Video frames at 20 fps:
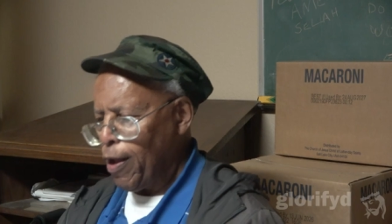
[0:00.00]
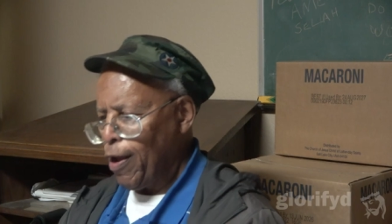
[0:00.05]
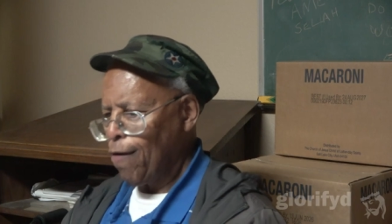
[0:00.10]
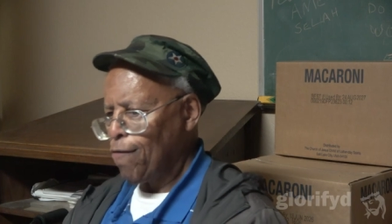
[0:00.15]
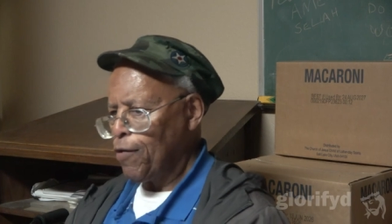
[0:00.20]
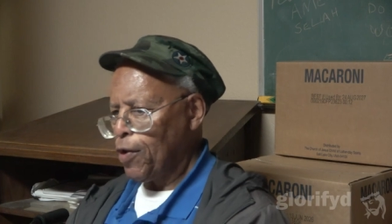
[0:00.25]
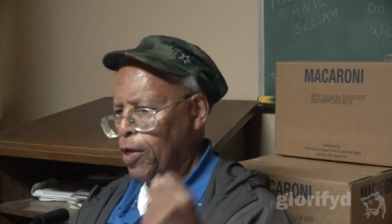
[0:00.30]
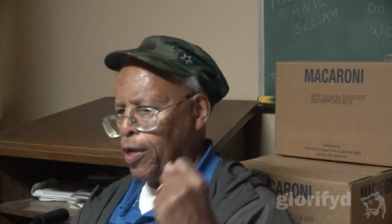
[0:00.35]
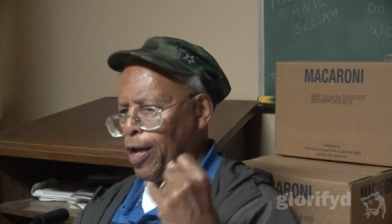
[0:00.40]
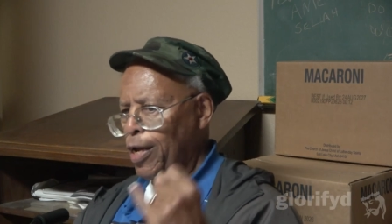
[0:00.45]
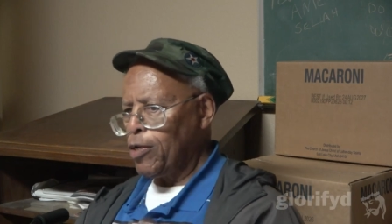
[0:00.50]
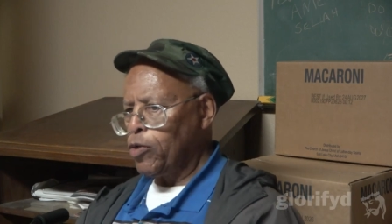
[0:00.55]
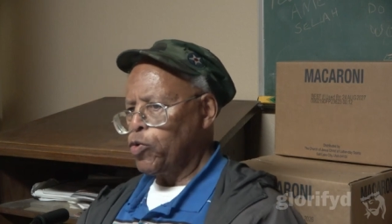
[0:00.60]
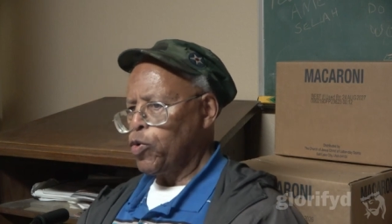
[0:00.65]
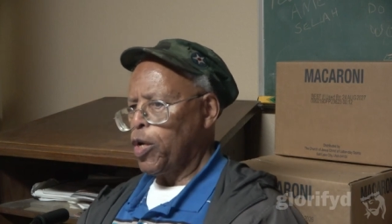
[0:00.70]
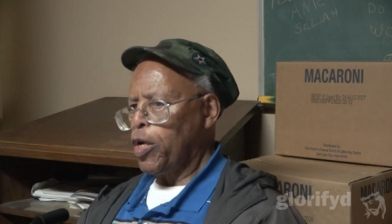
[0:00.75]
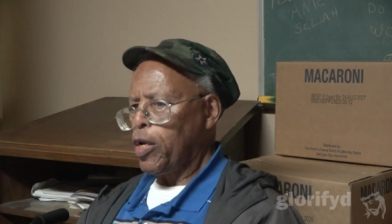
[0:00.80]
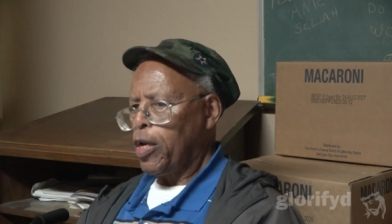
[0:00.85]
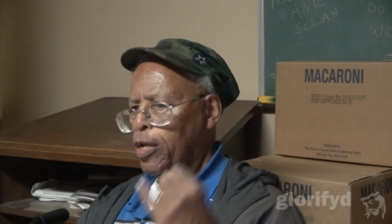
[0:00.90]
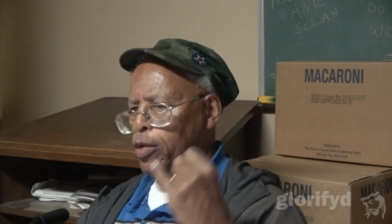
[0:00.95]
Every
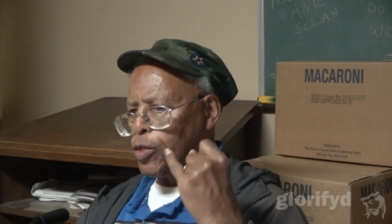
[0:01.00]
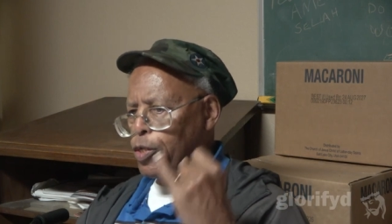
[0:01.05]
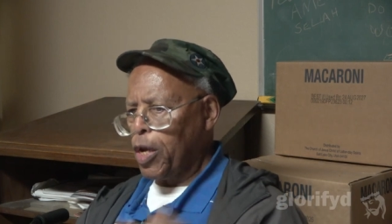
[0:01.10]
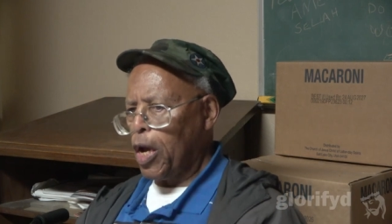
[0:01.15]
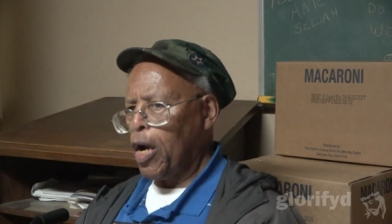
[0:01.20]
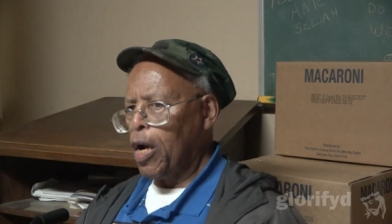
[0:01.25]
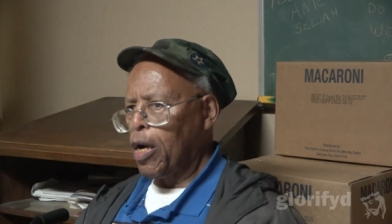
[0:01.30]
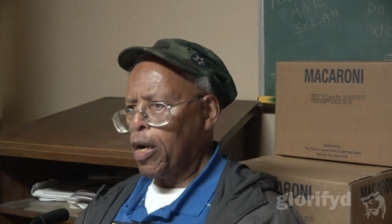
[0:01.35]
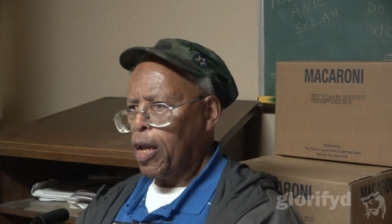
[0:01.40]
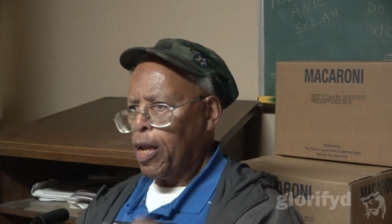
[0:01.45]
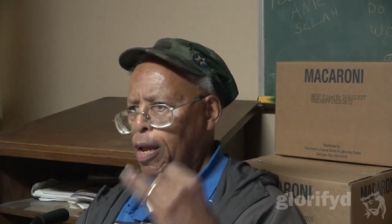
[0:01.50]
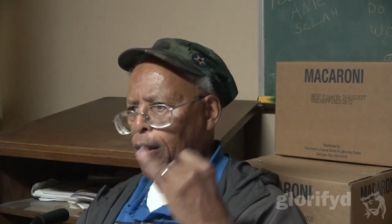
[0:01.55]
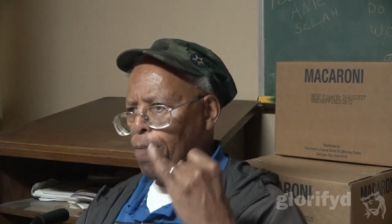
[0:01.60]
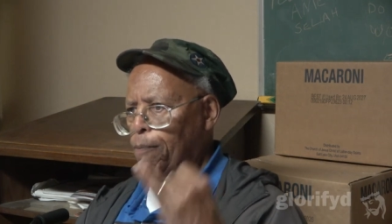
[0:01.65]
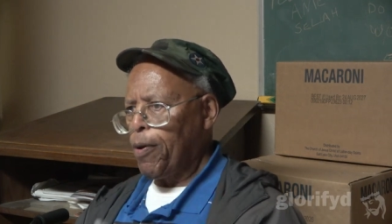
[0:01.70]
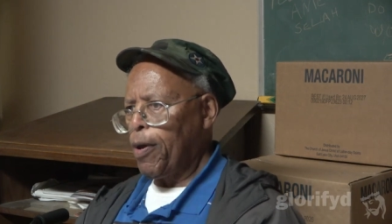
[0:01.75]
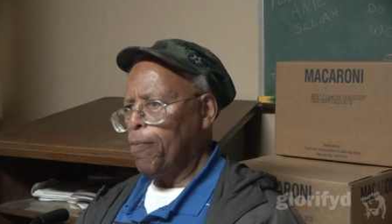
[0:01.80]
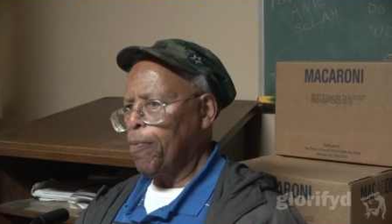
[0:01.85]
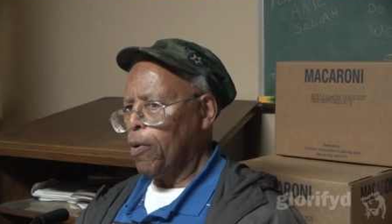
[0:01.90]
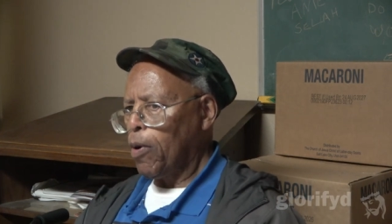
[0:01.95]
kindred and tongue and
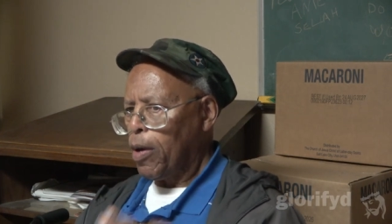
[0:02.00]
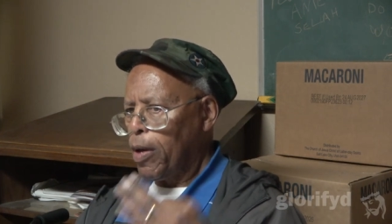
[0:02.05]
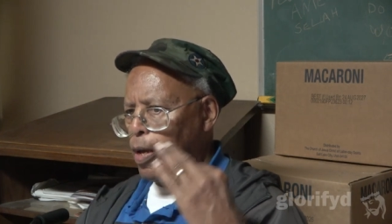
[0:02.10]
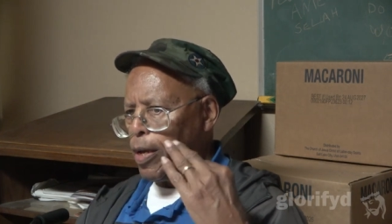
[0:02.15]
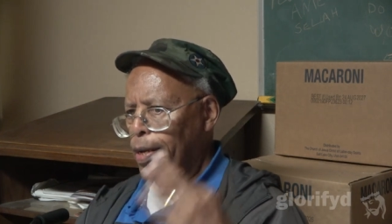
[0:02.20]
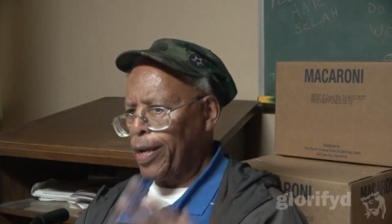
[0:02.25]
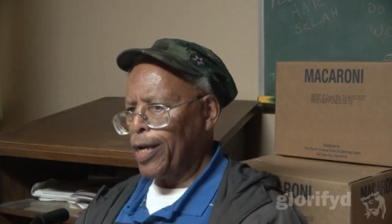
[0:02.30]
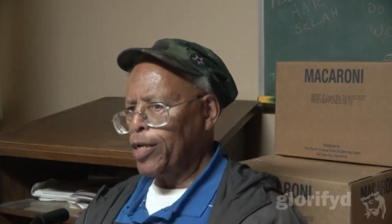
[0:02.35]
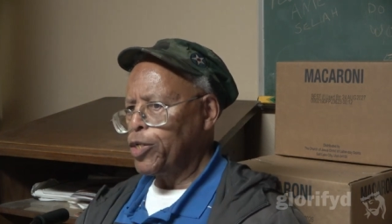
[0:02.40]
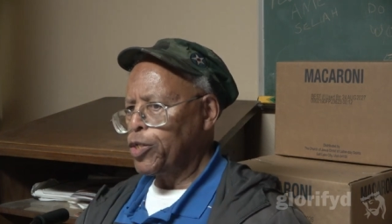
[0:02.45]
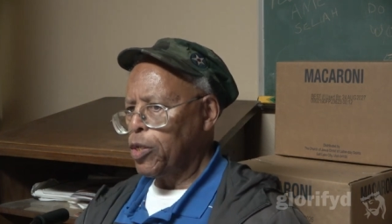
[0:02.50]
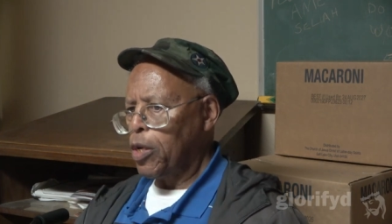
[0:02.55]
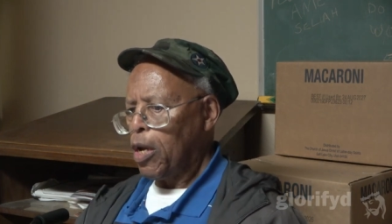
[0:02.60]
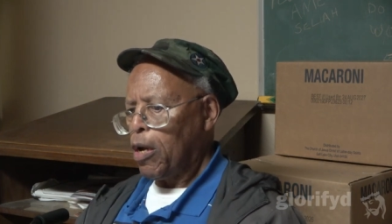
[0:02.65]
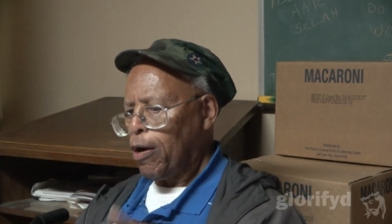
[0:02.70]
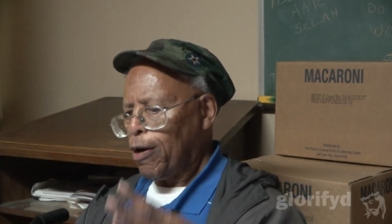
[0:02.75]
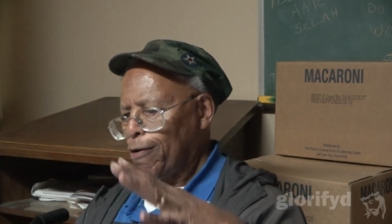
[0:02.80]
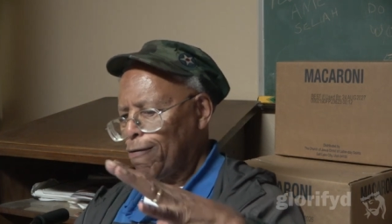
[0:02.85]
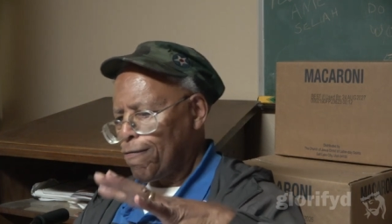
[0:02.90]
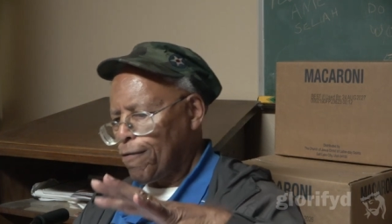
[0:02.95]
people and nation
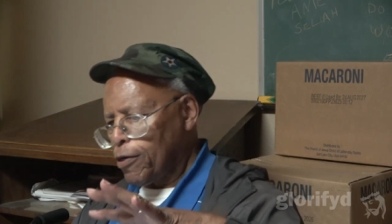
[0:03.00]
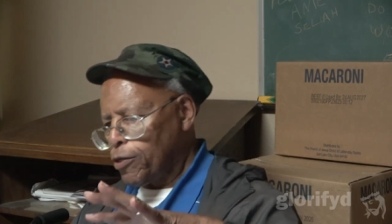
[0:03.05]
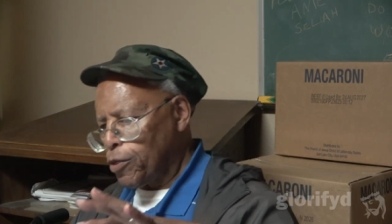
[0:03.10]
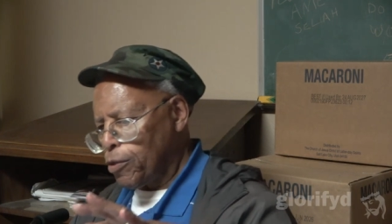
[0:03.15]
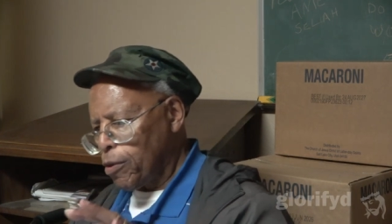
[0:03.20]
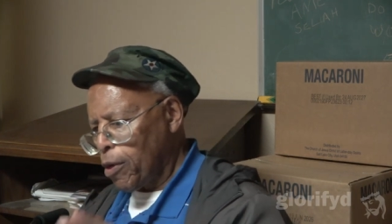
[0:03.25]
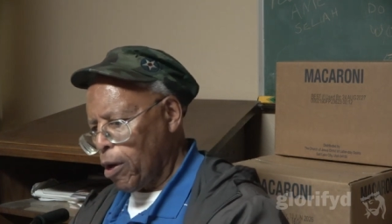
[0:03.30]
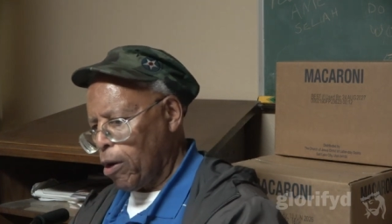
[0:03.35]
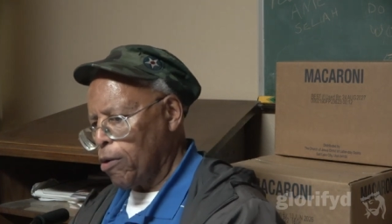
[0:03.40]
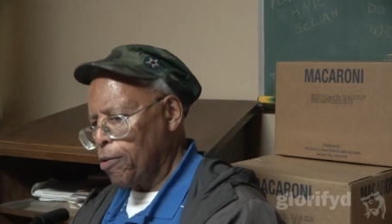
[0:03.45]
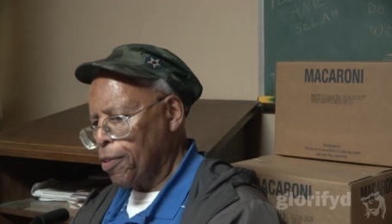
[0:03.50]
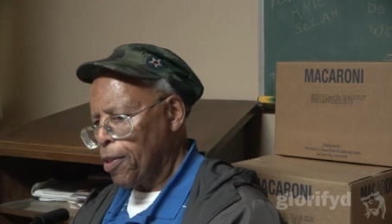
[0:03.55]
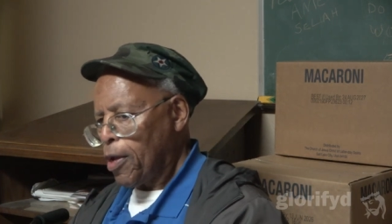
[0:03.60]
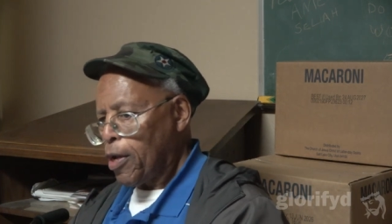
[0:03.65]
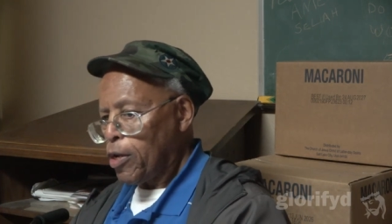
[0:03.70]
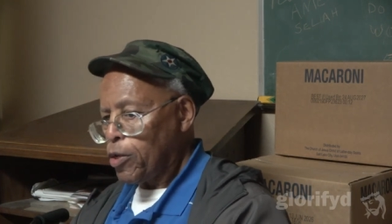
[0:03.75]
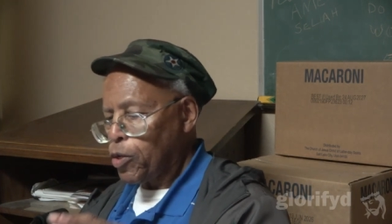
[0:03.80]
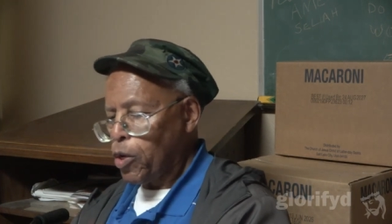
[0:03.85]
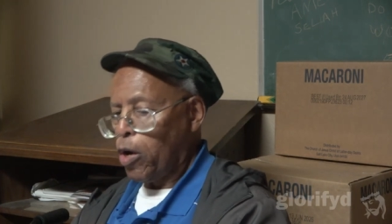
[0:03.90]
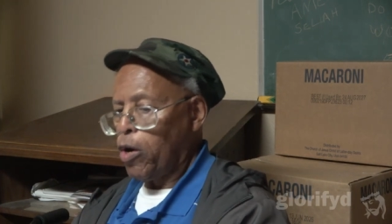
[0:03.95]
on the face of the earth
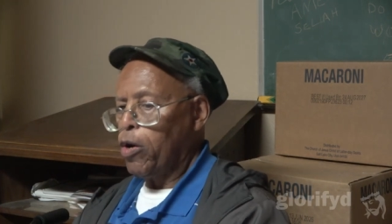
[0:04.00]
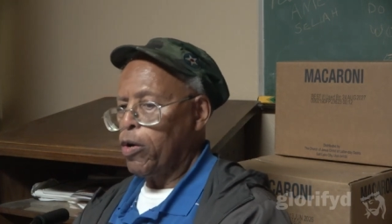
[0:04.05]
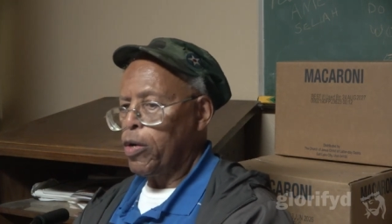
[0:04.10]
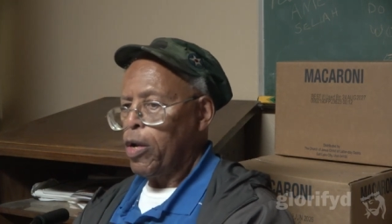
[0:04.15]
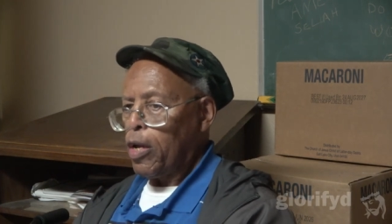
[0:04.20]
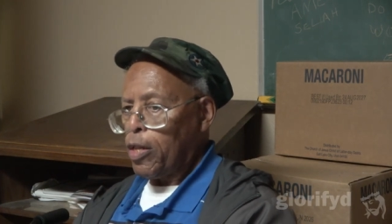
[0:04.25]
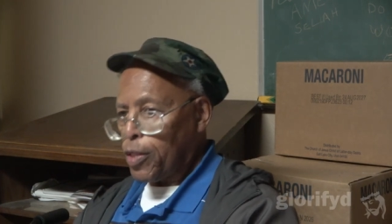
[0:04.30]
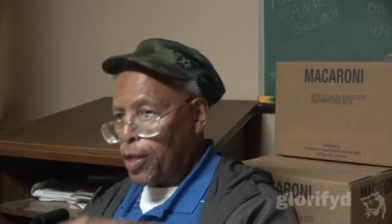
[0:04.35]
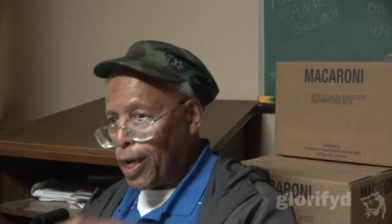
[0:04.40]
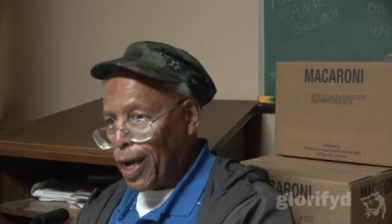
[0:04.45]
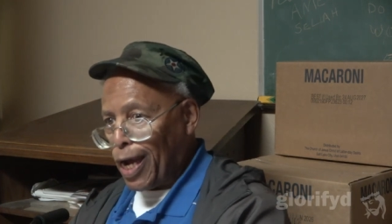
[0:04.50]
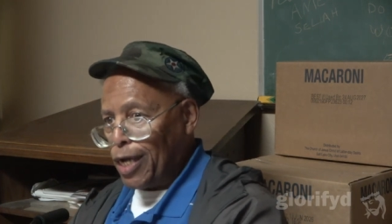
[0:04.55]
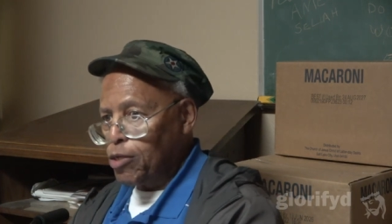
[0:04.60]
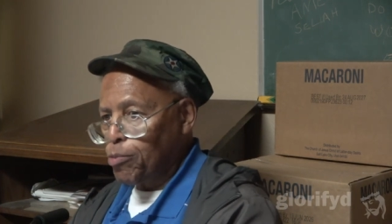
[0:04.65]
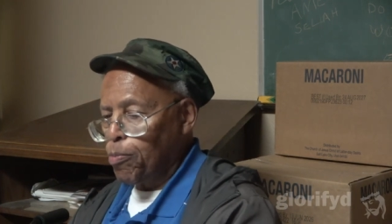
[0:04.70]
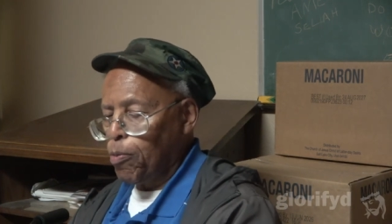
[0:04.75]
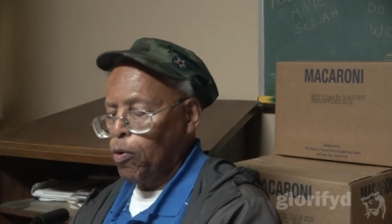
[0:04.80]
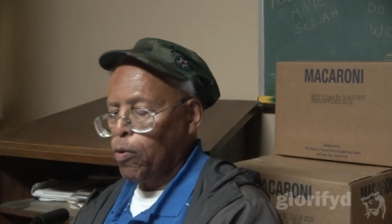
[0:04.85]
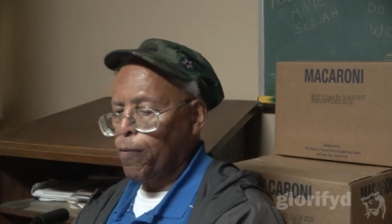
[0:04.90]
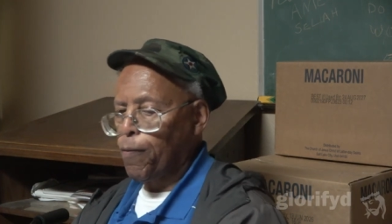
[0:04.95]
has heard the
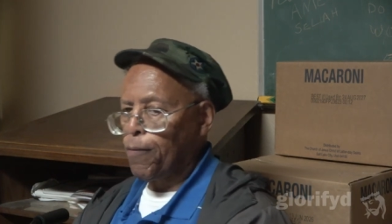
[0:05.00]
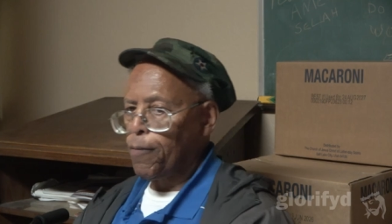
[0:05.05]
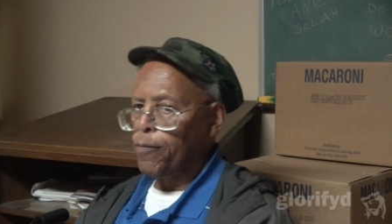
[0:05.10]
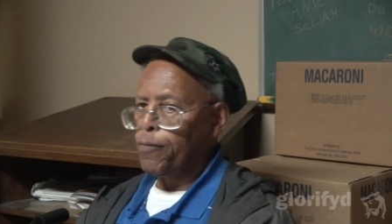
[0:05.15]
gospel.